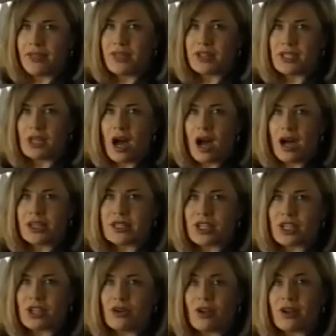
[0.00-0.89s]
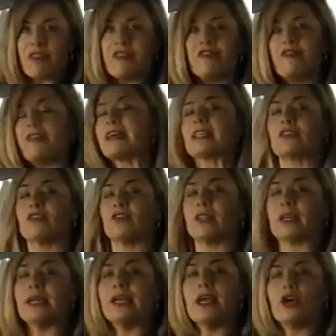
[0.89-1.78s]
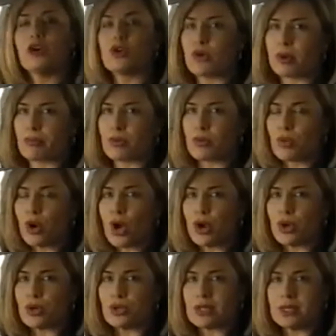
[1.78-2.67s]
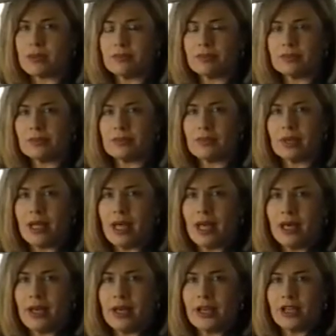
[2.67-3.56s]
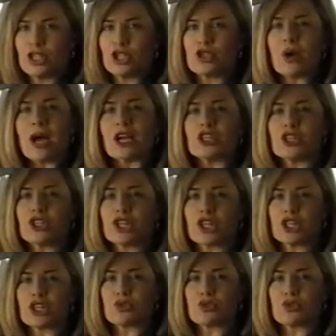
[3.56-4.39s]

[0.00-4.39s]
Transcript: and the tyres cannot effectively grip the road. Traction